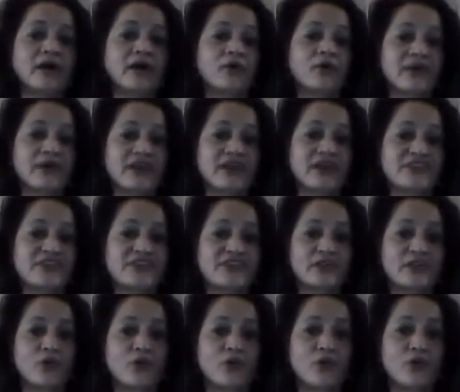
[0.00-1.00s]

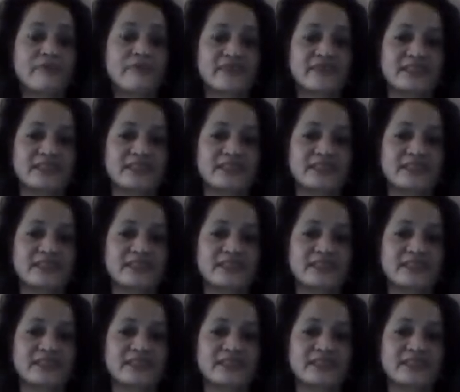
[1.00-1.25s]
occasional home